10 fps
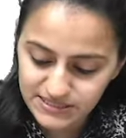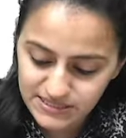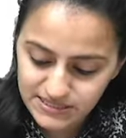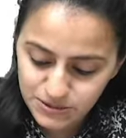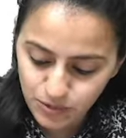
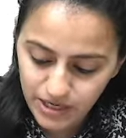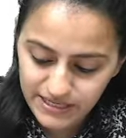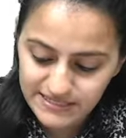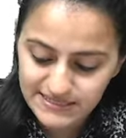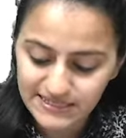This is what
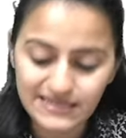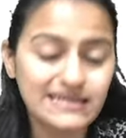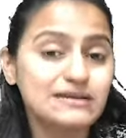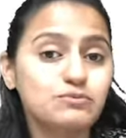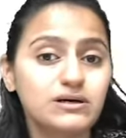is the
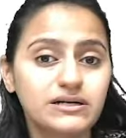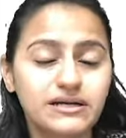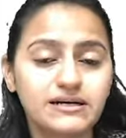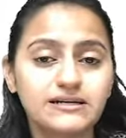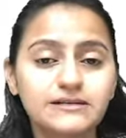key word
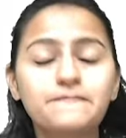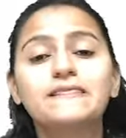here,